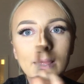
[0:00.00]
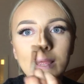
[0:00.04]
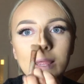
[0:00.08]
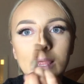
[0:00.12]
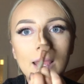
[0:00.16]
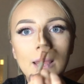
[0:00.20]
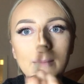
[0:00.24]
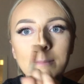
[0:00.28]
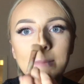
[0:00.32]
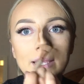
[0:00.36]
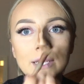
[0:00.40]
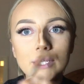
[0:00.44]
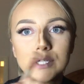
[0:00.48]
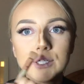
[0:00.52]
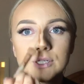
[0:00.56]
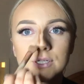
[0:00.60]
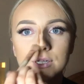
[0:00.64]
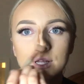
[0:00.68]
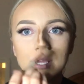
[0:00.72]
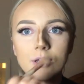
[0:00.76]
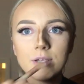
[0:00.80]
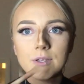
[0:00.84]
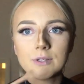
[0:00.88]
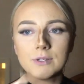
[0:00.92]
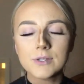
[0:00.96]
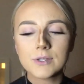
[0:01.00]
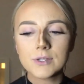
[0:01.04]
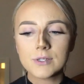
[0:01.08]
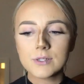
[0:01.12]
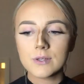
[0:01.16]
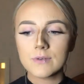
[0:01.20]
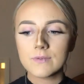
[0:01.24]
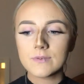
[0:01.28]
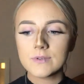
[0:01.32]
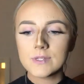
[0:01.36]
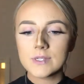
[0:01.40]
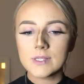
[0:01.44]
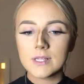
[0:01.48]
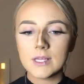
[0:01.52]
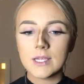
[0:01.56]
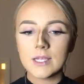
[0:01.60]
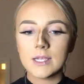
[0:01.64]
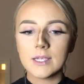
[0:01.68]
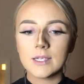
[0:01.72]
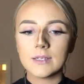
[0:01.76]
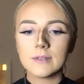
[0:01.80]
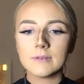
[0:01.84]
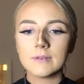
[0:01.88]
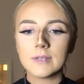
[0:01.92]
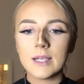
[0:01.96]
it makes your nose, because
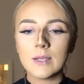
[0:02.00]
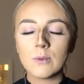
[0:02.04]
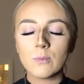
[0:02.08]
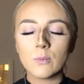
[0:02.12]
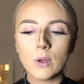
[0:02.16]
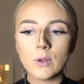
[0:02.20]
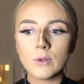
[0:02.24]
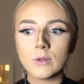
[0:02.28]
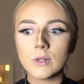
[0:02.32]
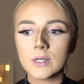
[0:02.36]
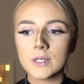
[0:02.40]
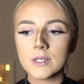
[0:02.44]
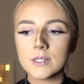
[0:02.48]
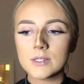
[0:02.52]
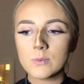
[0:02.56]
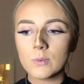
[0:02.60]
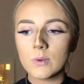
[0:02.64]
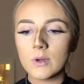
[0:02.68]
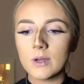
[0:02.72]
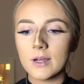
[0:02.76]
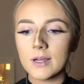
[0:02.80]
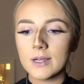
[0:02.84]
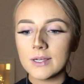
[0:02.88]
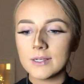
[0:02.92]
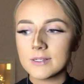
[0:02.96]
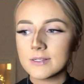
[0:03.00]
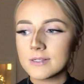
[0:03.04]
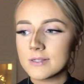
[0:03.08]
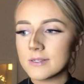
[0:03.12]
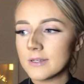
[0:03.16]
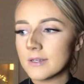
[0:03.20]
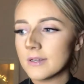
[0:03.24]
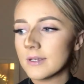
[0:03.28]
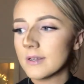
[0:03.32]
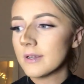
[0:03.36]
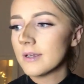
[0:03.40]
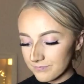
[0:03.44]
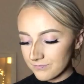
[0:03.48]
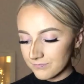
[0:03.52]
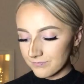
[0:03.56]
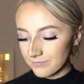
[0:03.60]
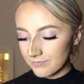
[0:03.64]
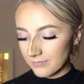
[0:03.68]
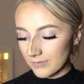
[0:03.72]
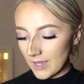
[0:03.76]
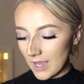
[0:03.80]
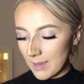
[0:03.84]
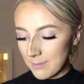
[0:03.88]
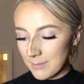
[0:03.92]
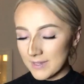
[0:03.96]
obviously it won't look as wide.
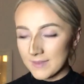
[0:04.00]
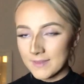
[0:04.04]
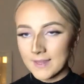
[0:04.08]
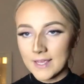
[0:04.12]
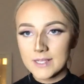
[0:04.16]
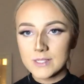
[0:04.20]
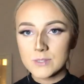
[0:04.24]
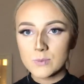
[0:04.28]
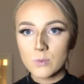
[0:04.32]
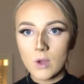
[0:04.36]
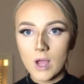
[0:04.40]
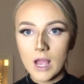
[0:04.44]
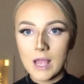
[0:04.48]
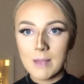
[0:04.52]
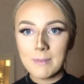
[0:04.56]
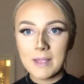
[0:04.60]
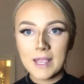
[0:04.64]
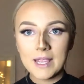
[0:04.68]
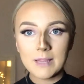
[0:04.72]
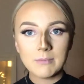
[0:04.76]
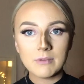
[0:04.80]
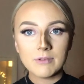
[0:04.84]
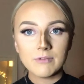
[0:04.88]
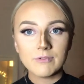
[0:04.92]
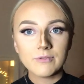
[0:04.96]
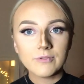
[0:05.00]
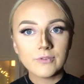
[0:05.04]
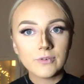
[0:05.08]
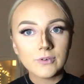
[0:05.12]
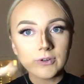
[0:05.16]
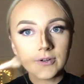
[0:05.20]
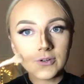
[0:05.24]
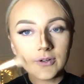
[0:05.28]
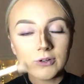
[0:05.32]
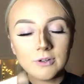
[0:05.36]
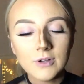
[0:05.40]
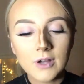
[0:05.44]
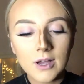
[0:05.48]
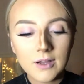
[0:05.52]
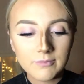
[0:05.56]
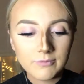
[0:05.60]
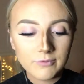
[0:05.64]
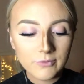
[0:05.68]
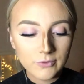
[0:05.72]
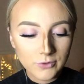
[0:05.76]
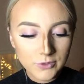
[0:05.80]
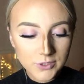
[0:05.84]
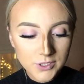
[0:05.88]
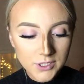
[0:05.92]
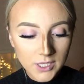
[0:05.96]
I mean, that's what I'm aiming for.
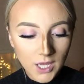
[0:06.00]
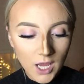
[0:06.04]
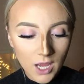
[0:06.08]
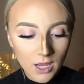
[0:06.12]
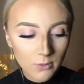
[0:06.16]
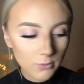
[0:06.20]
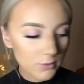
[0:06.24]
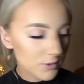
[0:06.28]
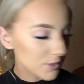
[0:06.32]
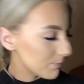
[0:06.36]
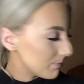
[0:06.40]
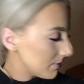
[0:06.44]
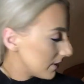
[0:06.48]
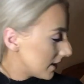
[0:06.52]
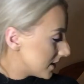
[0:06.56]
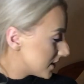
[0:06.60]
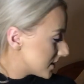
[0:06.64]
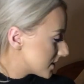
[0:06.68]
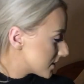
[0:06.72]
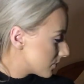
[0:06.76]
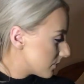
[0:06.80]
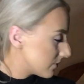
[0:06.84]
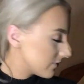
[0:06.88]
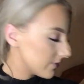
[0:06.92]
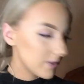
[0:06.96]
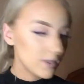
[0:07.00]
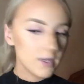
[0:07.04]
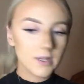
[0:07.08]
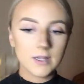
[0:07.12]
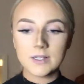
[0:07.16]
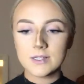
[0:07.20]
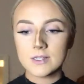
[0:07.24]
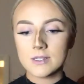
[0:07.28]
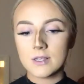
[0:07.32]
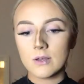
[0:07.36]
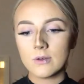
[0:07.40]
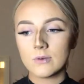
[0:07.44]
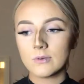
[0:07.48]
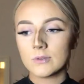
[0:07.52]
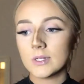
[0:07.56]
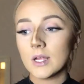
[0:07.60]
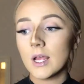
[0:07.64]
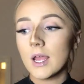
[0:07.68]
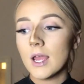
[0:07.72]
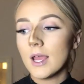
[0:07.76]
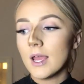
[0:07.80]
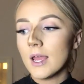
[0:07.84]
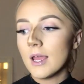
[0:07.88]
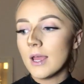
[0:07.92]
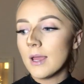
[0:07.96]
Unfortunately, I was blessed with a nice old
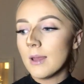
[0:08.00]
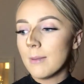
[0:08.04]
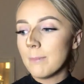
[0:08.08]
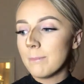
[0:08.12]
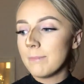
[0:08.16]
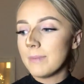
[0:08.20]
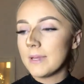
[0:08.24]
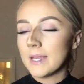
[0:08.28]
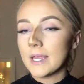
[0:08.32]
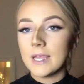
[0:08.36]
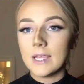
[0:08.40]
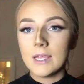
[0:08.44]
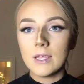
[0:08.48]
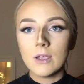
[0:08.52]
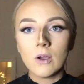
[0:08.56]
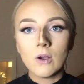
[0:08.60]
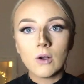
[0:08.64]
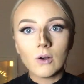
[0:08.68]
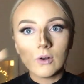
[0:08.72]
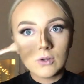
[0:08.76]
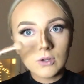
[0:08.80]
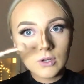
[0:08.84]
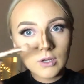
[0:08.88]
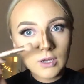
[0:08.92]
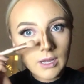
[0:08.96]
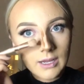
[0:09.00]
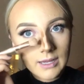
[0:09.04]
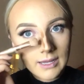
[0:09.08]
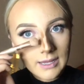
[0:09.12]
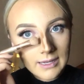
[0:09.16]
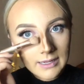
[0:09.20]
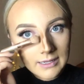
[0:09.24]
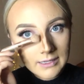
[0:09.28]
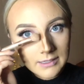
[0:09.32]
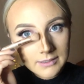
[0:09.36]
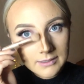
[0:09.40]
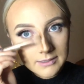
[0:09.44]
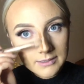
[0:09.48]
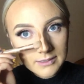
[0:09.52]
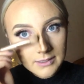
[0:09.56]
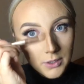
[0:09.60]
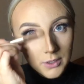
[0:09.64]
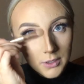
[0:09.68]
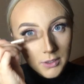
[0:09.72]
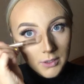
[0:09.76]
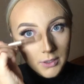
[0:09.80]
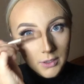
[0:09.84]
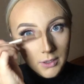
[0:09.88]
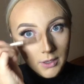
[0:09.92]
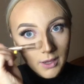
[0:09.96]
biggie honker.
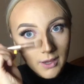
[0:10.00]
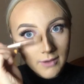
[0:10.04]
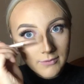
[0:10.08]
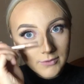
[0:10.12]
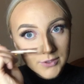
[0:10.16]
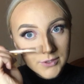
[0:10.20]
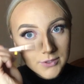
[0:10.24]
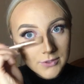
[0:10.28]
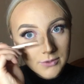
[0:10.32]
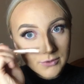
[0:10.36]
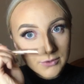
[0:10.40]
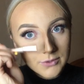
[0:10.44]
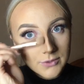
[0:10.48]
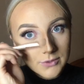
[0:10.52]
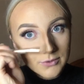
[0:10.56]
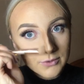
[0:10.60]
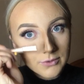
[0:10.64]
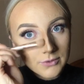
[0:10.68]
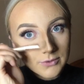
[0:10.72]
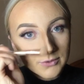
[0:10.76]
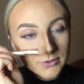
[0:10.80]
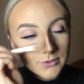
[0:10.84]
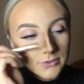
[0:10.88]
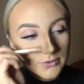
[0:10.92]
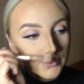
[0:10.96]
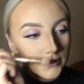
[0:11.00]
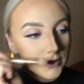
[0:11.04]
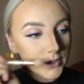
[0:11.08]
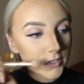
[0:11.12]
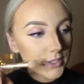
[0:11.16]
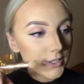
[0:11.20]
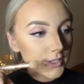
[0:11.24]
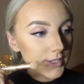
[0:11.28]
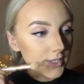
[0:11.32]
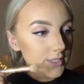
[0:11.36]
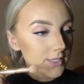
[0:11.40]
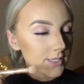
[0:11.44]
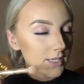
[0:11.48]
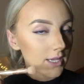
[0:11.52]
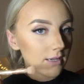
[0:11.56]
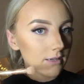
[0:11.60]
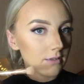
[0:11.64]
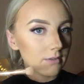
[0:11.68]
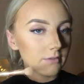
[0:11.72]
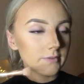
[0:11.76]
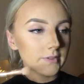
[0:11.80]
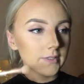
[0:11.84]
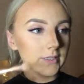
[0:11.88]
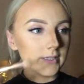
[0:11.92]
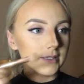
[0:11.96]
I've just got to contour the shit out
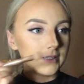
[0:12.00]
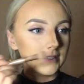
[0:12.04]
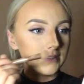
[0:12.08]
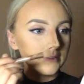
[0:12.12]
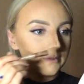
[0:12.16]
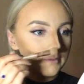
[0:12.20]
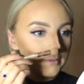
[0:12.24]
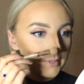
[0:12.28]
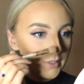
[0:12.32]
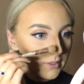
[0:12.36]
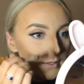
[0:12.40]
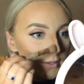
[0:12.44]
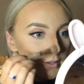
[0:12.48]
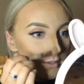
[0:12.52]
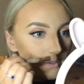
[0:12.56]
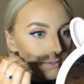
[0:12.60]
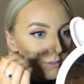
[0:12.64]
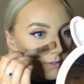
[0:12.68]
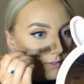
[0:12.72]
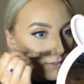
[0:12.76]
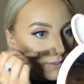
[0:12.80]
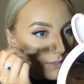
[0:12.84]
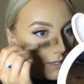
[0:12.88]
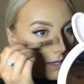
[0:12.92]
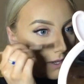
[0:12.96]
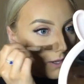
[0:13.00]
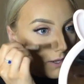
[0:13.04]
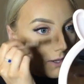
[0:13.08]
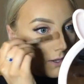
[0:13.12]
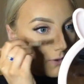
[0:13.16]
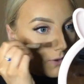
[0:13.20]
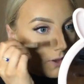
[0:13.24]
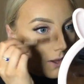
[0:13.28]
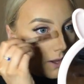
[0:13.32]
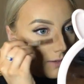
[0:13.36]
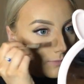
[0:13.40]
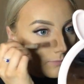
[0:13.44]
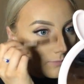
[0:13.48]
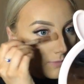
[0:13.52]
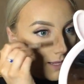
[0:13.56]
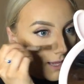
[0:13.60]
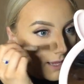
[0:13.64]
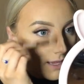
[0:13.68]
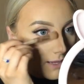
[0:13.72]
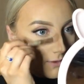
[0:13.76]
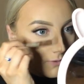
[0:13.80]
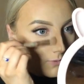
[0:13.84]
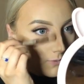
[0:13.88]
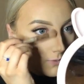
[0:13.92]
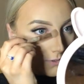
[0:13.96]
of it. So I'm
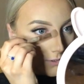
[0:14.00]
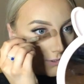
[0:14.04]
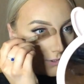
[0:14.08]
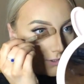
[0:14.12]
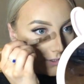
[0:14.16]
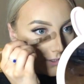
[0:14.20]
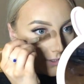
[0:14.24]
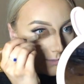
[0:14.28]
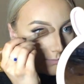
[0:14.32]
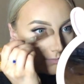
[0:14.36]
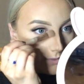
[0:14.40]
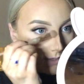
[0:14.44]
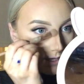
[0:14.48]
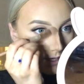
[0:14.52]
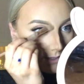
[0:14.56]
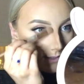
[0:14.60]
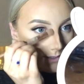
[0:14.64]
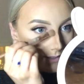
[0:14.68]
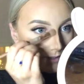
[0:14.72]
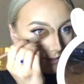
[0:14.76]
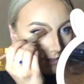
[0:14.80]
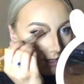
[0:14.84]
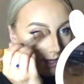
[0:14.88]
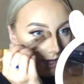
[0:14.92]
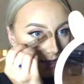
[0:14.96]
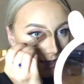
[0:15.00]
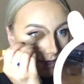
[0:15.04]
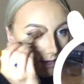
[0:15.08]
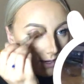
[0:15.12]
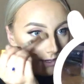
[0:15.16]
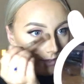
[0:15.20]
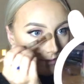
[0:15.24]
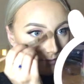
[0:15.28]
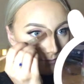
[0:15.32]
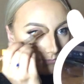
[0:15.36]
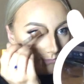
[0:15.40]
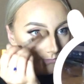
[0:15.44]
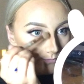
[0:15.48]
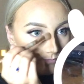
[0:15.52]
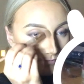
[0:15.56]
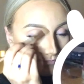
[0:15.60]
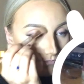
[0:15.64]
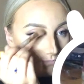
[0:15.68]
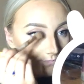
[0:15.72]
now just blending that in